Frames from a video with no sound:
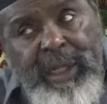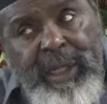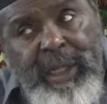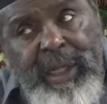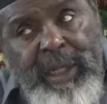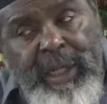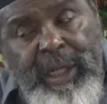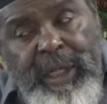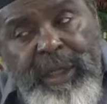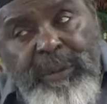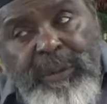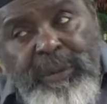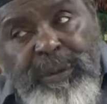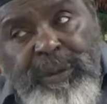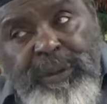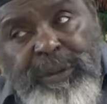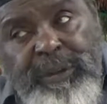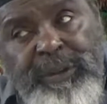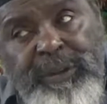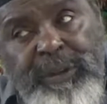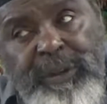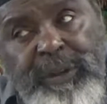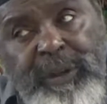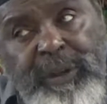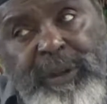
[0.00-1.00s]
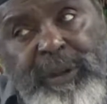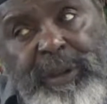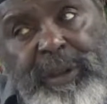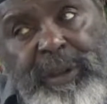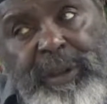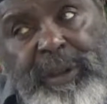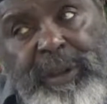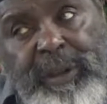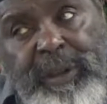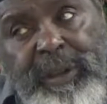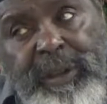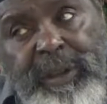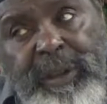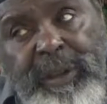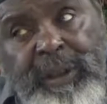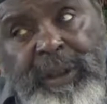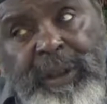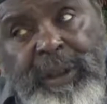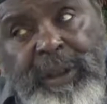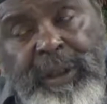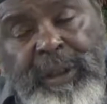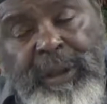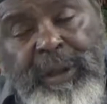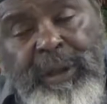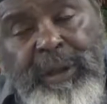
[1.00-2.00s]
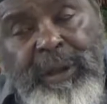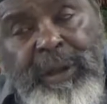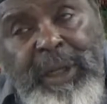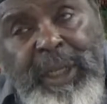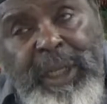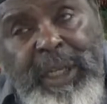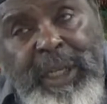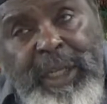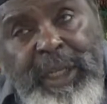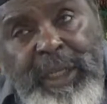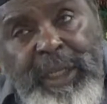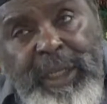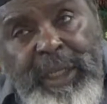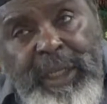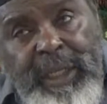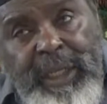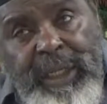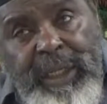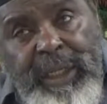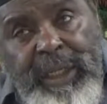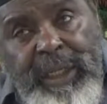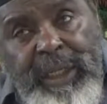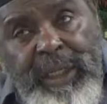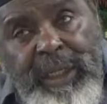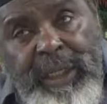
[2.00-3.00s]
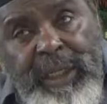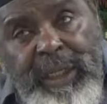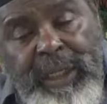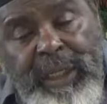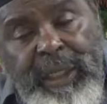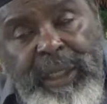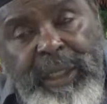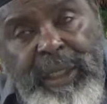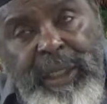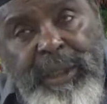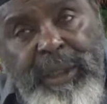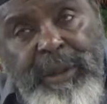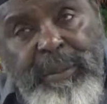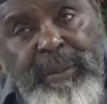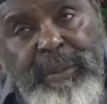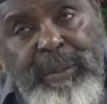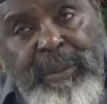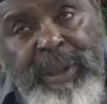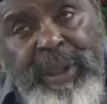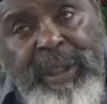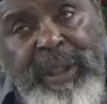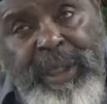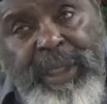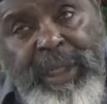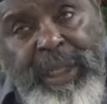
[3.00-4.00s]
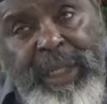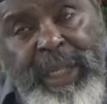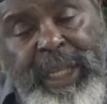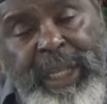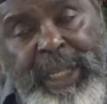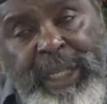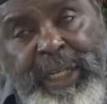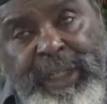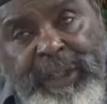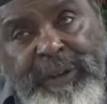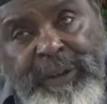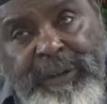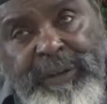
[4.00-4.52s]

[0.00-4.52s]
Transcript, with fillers: It was the early and mid 90s.